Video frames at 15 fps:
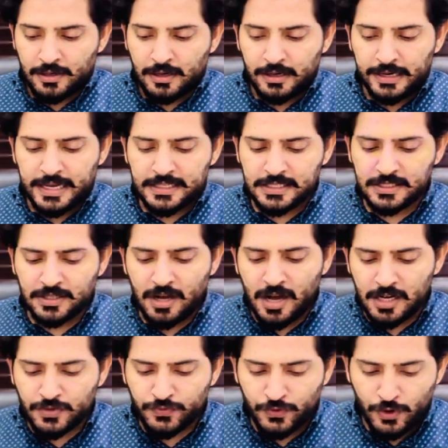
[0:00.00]
let's
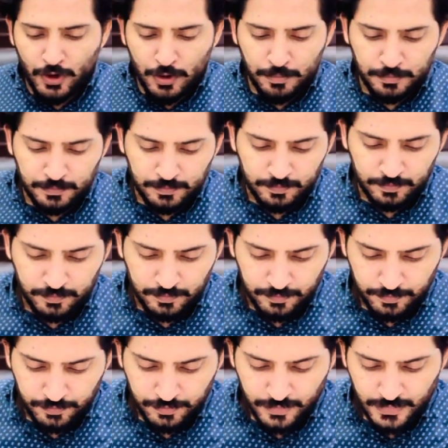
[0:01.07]
start from
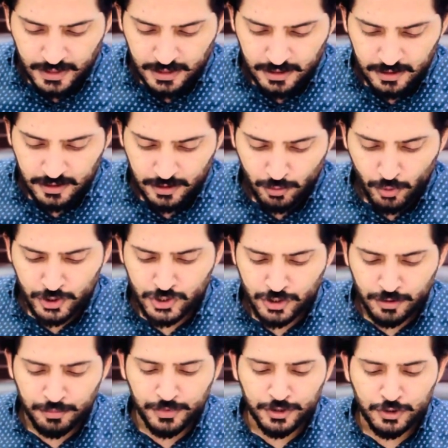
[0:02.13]

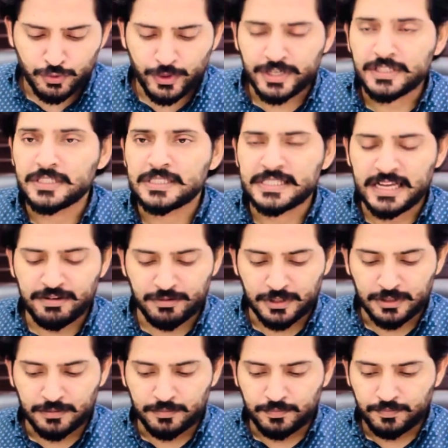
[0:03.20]
question number
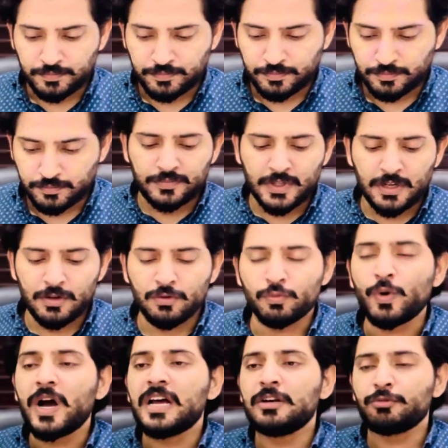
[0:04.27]
27.
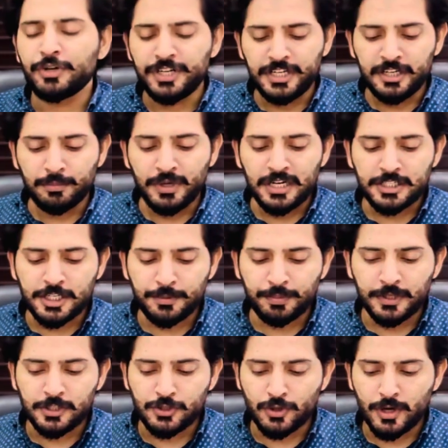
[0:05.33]
While reading
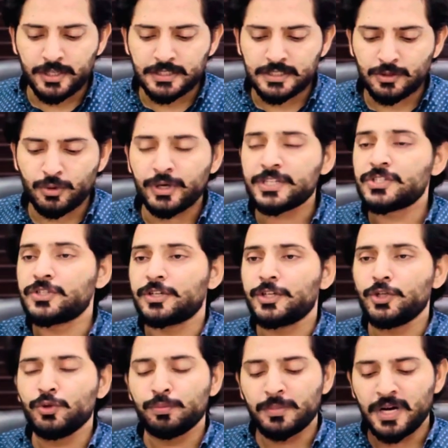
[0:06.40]
multiple choice question,
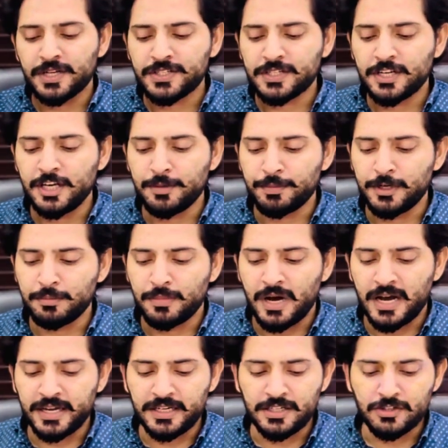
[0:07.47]
you must keep in
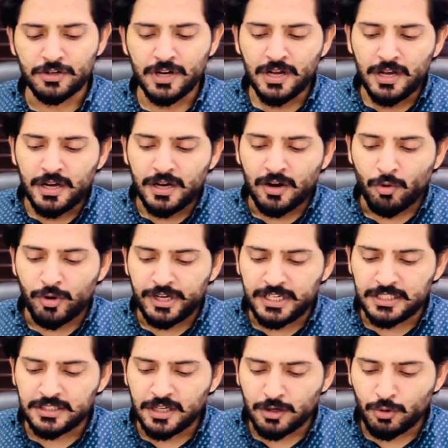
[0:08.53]
mind,
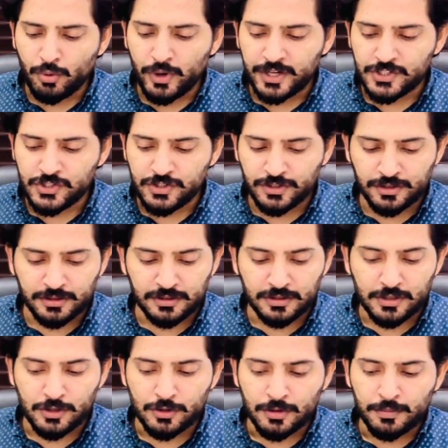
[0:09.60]
read the
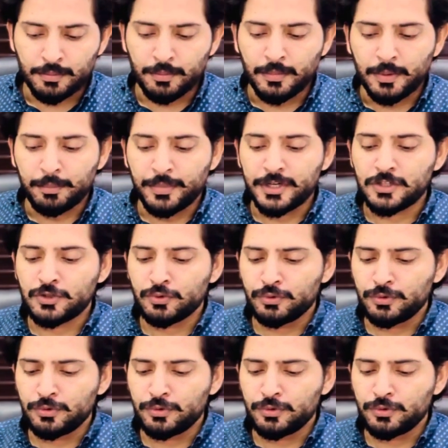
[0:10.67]
question, but do